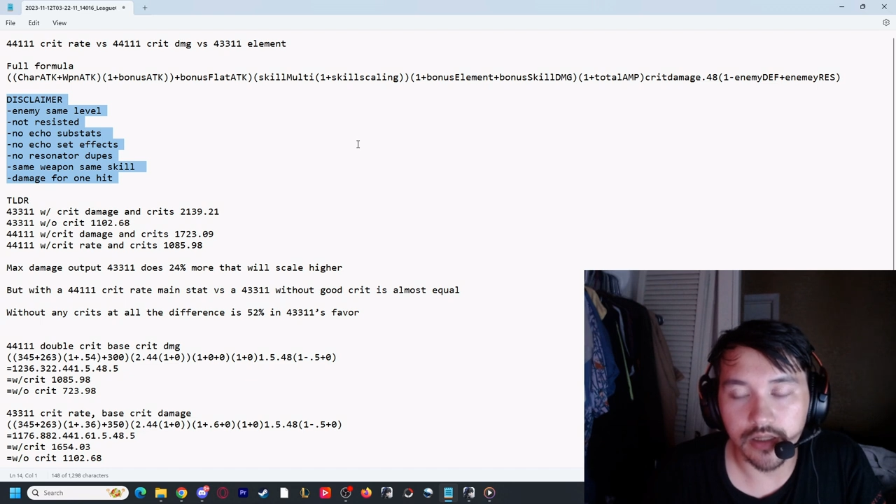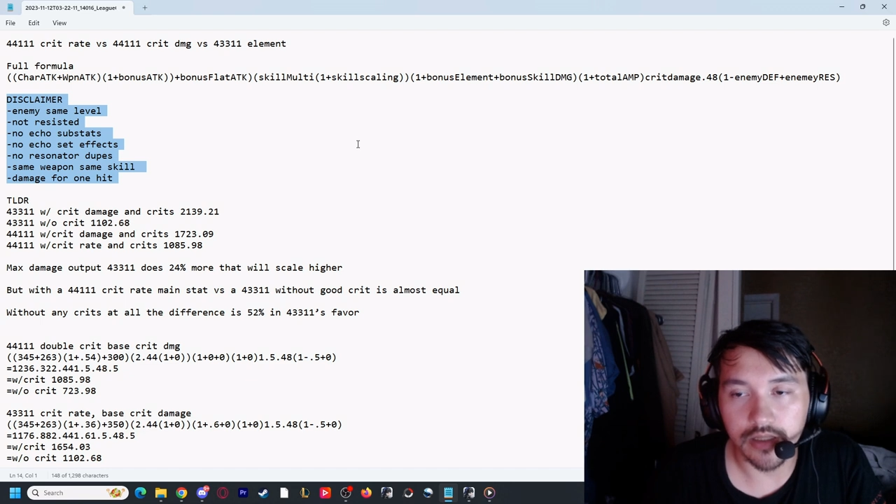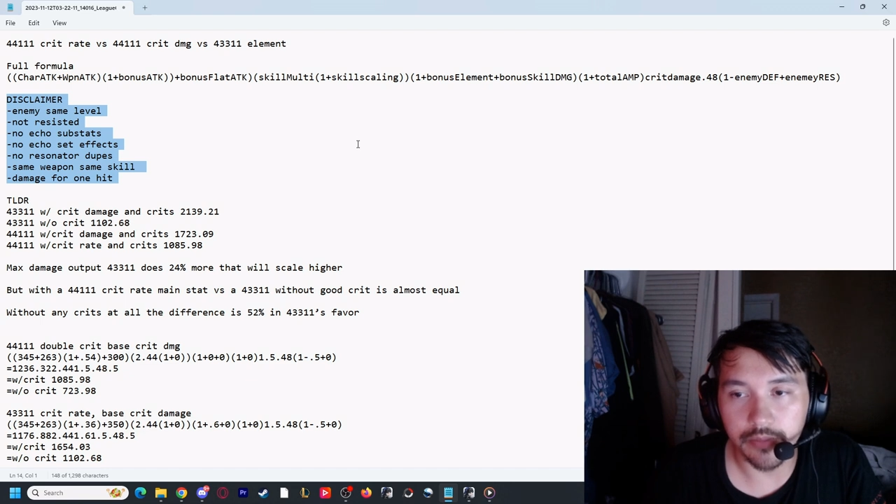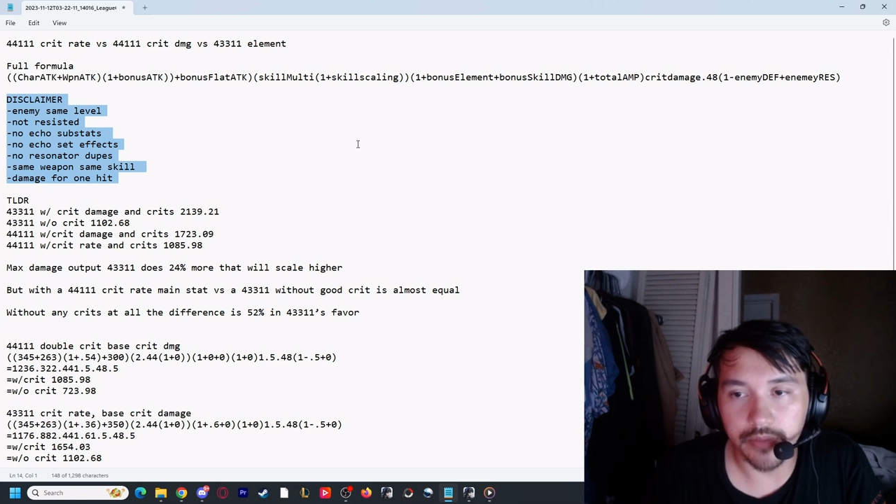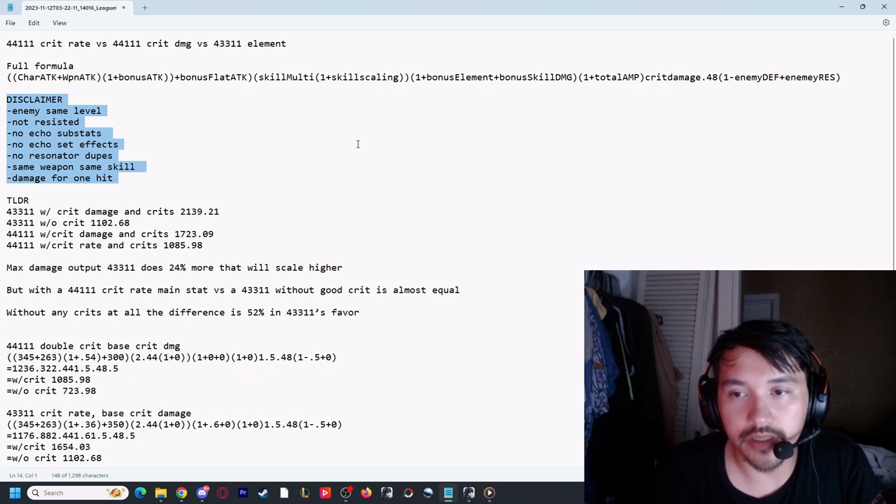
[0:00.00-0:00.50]

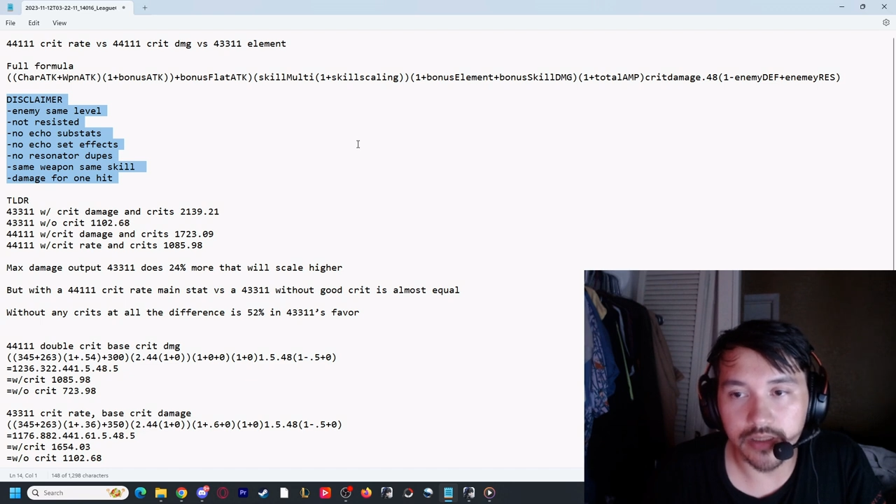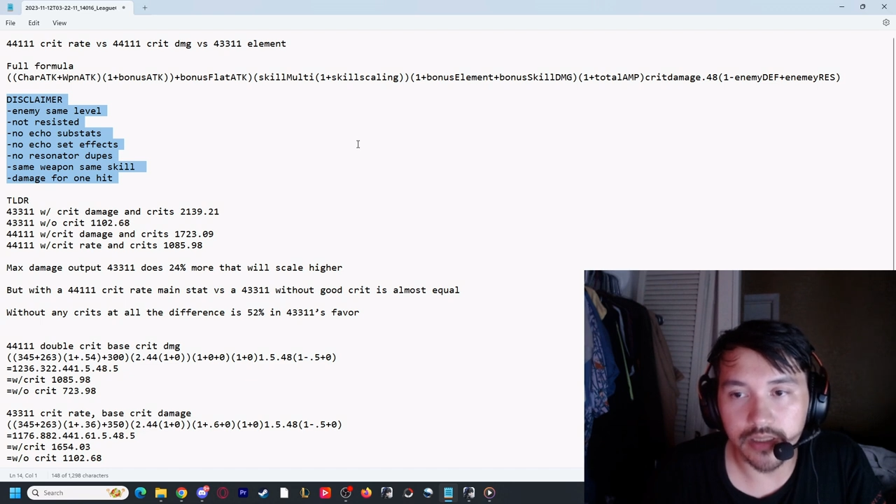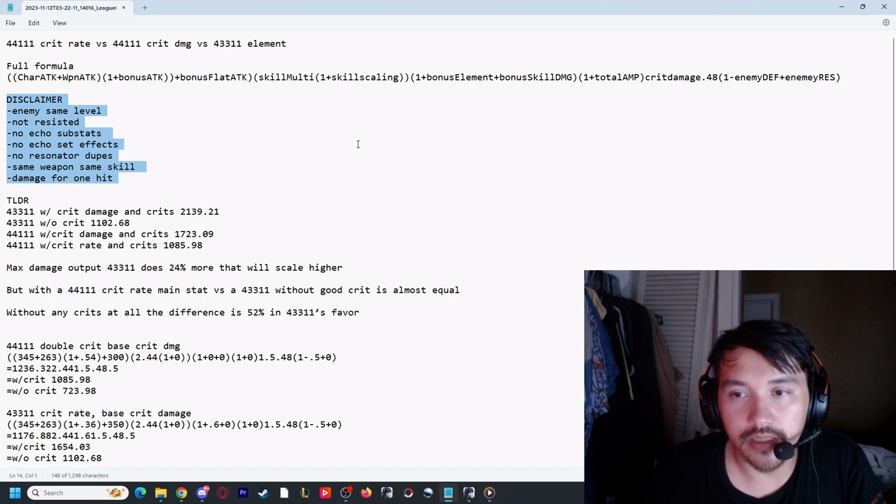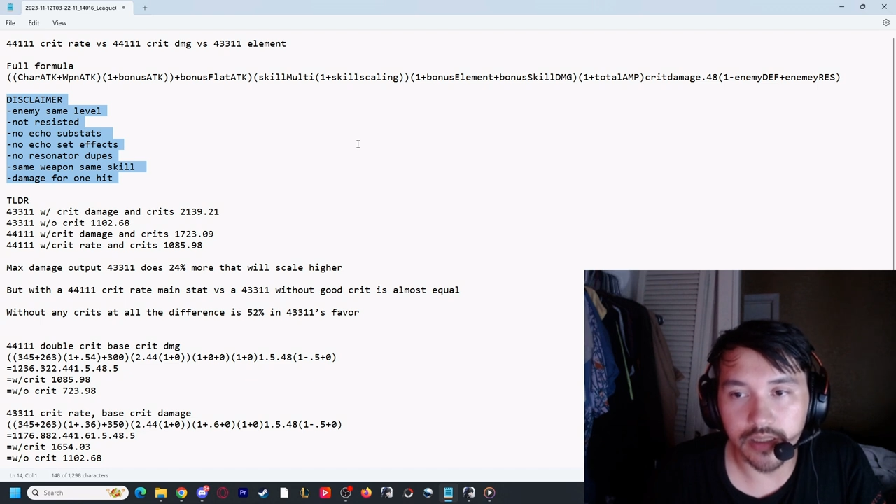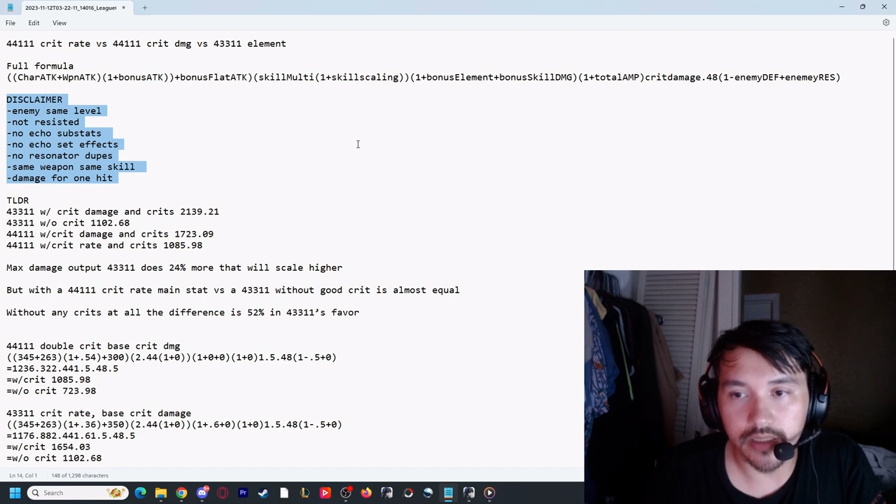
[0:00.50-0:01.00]
That being
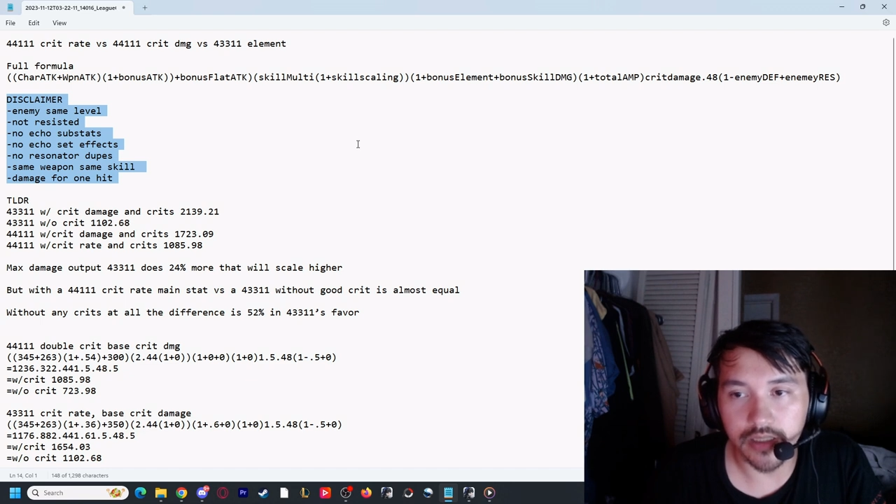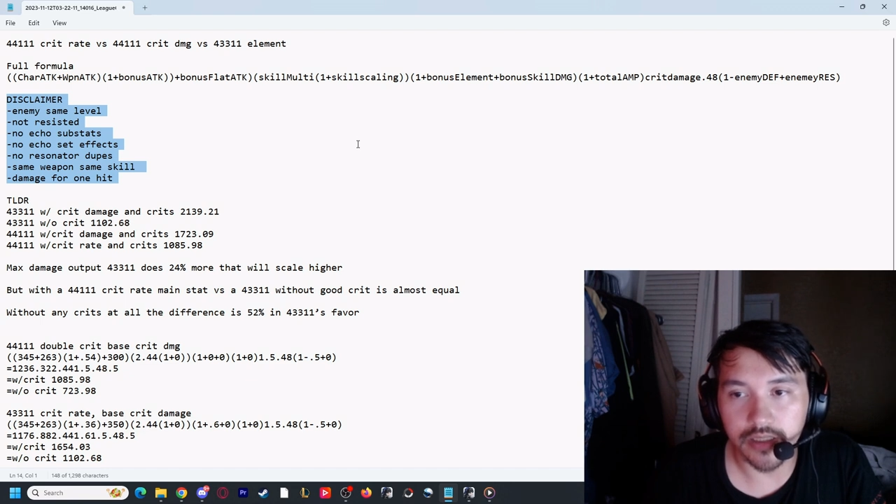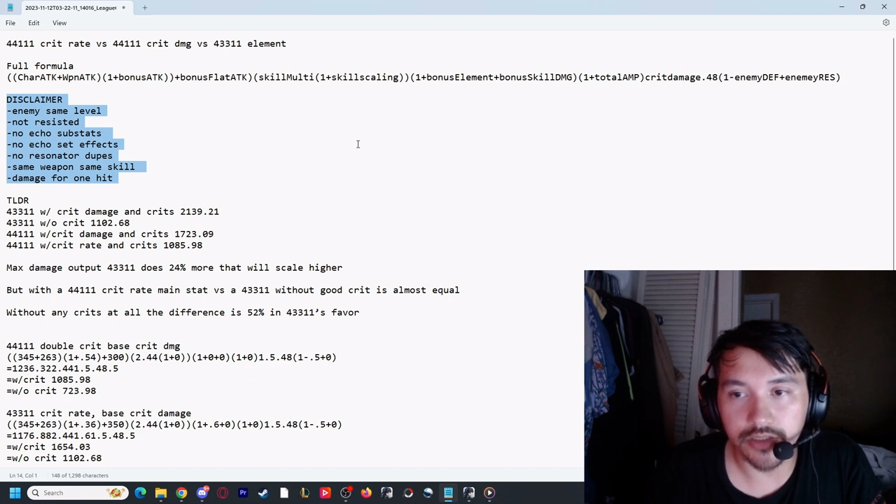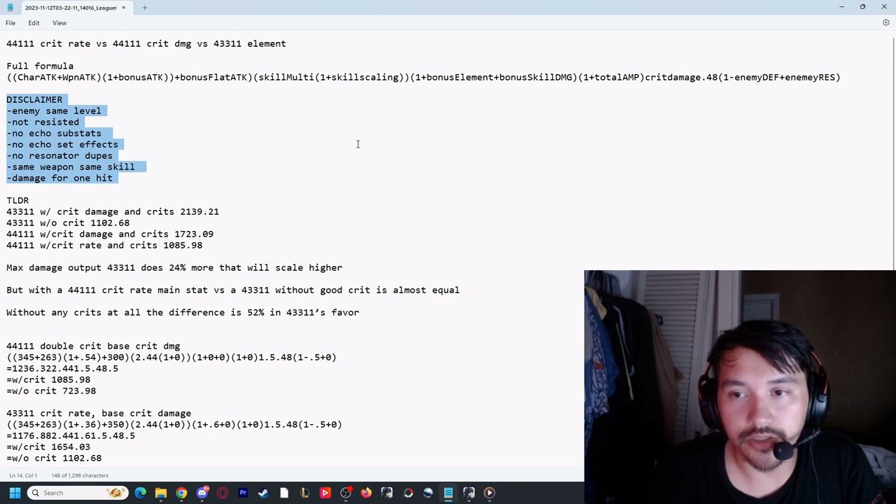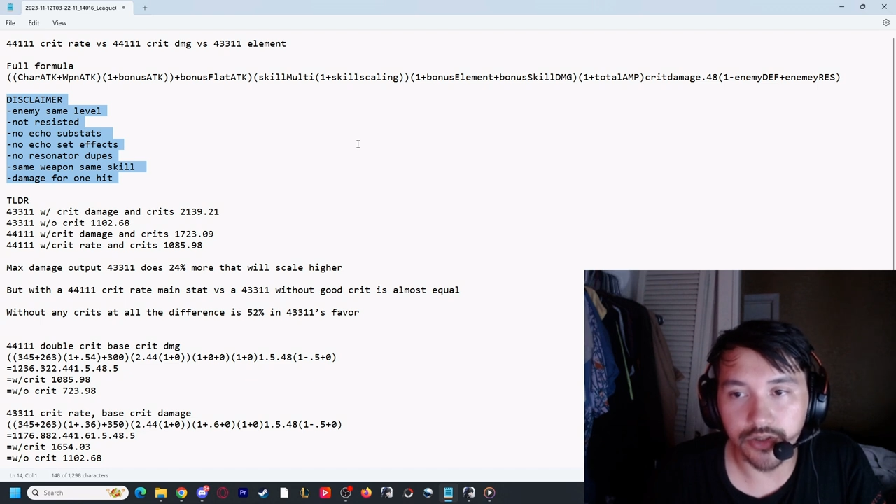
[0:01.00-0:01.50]
said, I
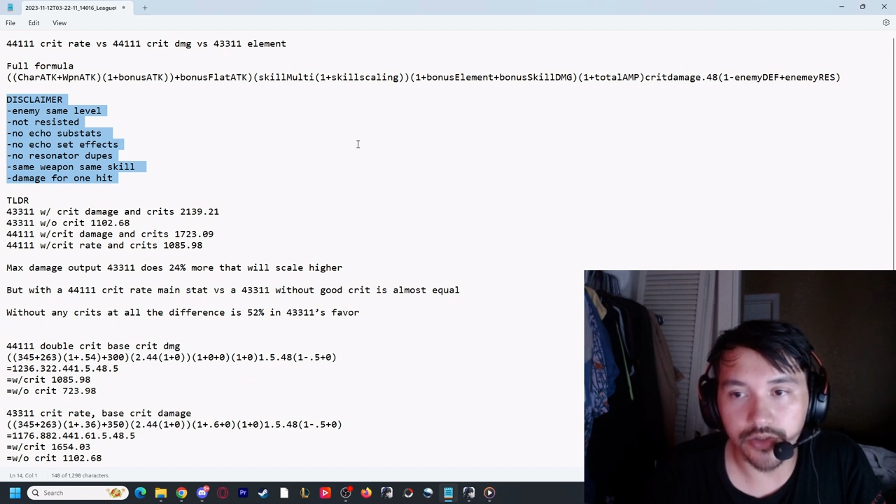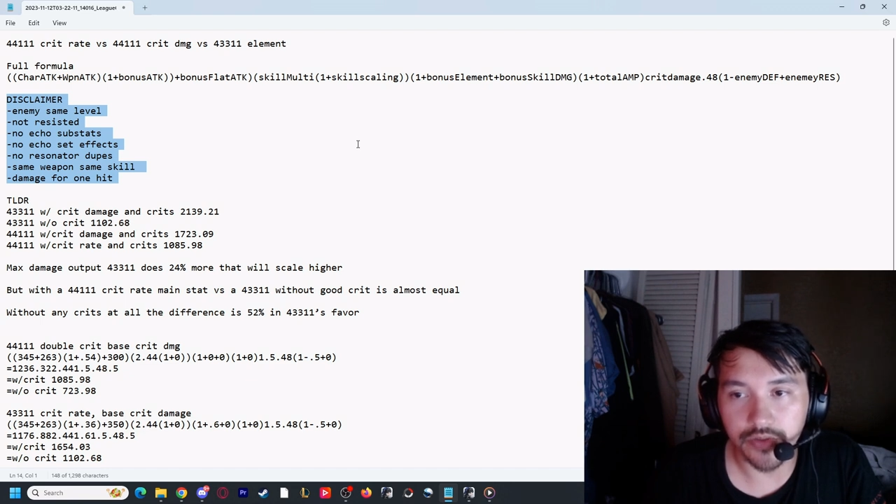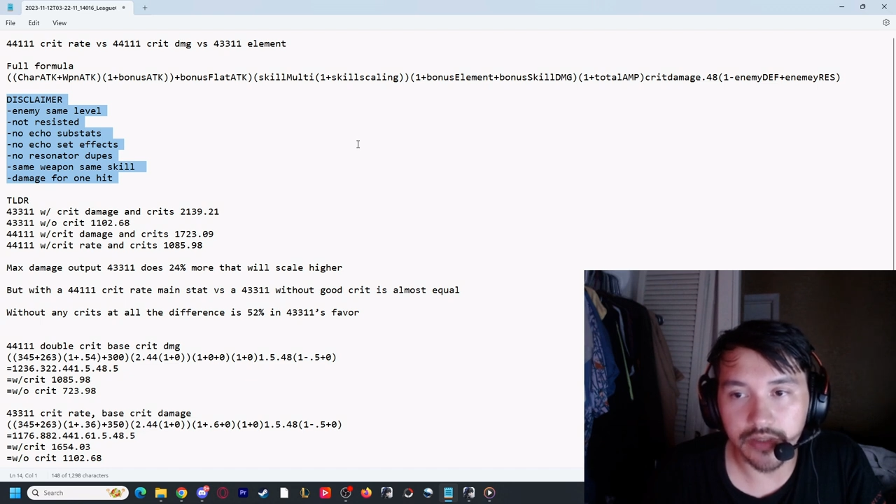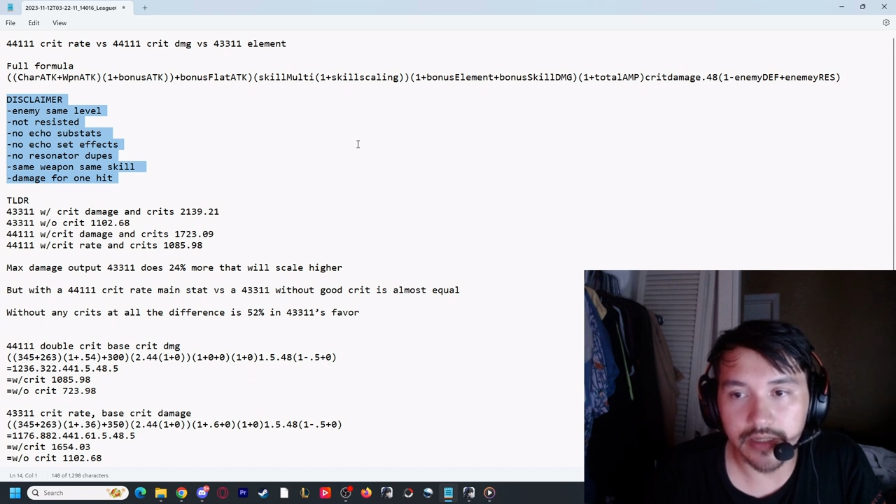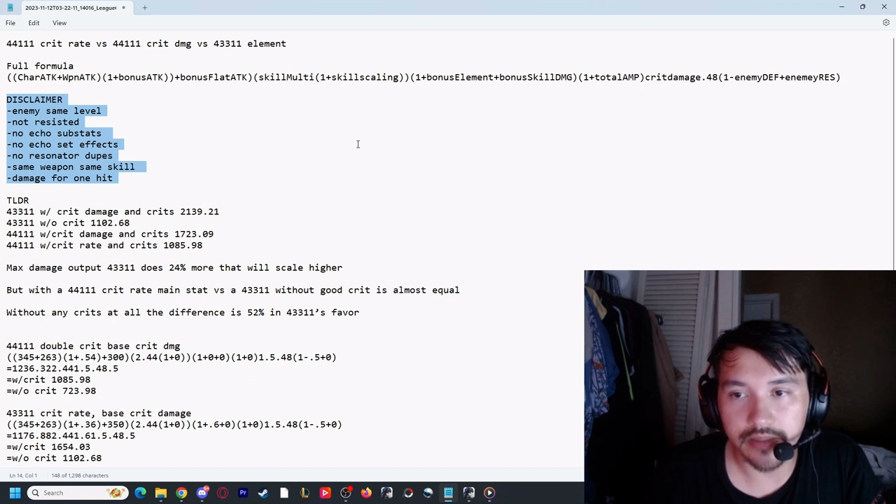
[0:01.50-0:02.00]
can't show
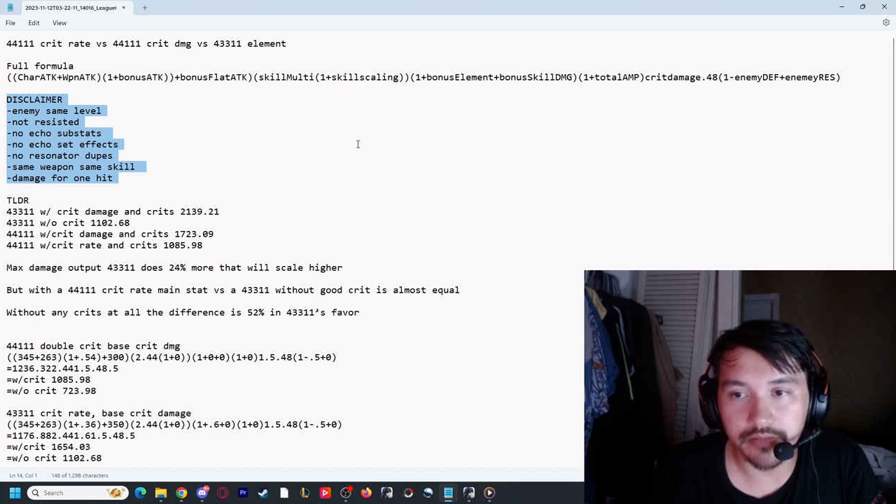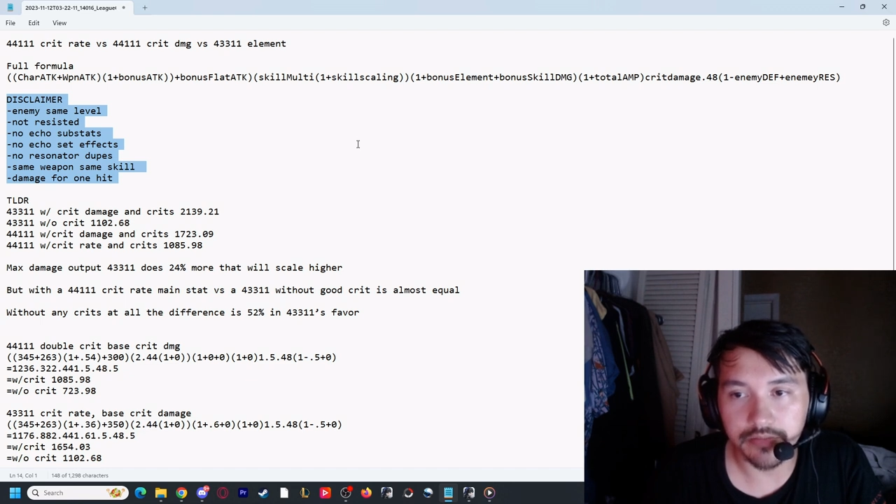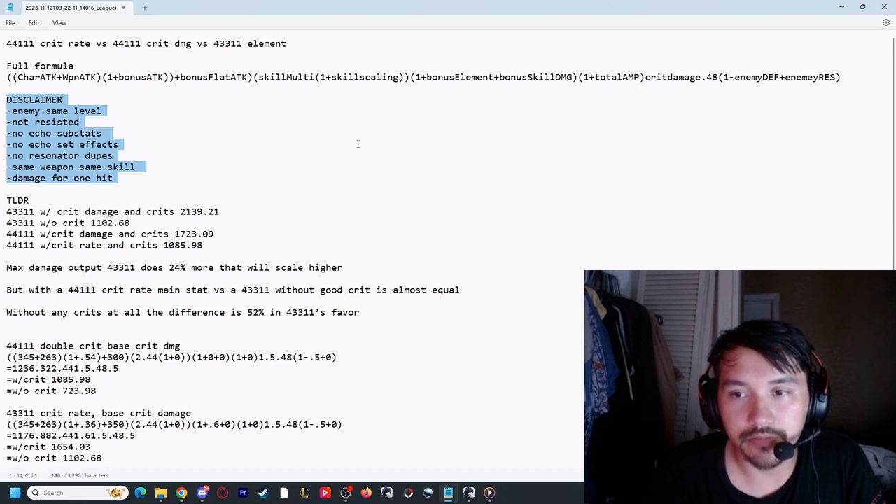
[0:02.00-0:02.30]
you that